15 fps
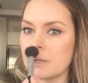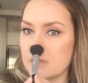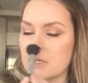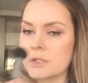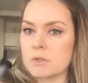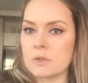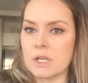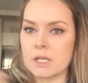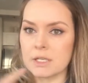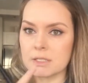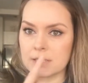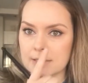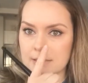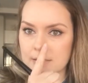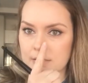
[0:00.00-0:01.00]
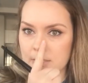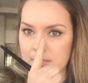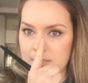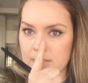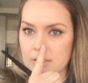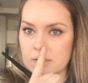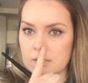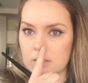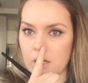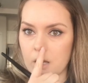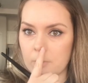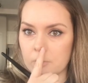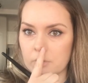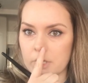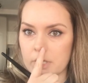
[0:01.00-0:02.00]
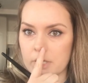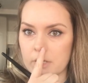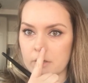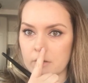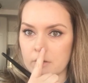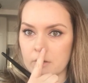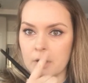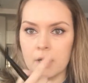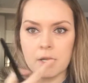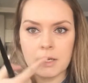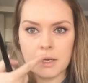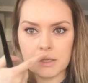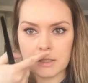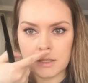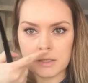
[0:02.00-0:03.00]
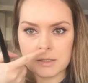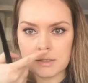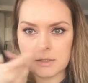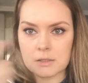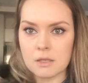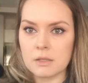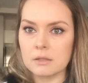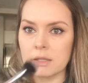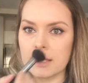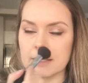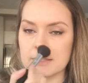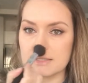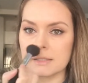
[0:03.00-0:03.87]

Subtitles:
so that it doesn't just stop right here and then this is all light.